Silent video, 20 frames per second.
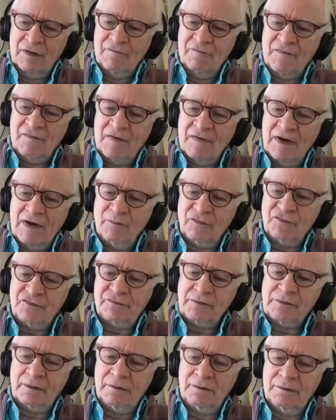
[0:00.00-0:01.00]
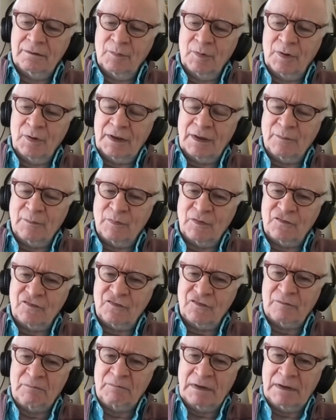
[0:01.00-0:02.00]
if I was working with
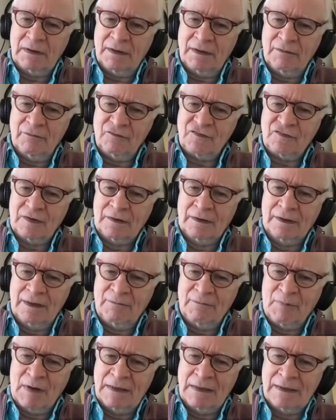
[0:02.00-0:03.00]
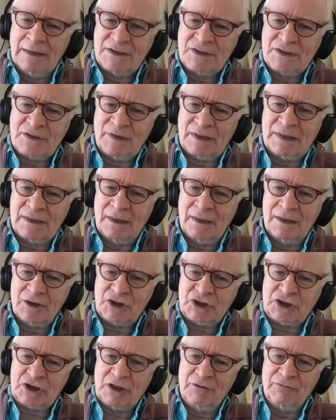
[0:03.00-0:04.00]
somebody who suddenly went into a
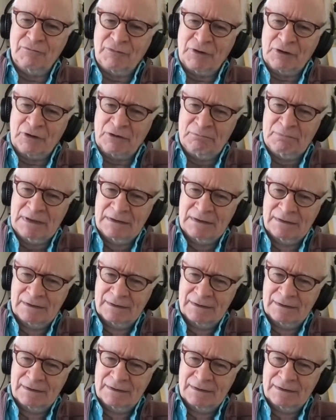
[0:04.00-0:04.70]
car showroom